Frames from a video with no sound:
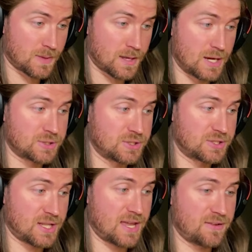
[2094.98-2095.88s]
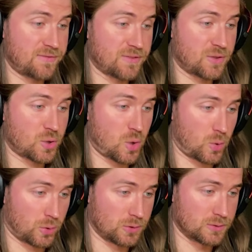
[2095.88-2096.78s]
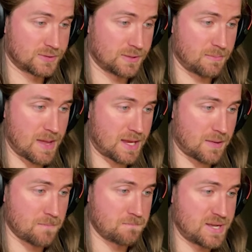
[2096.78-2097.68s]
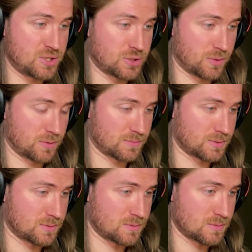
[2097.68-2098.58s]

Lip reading: I should save the coral to make beach totems.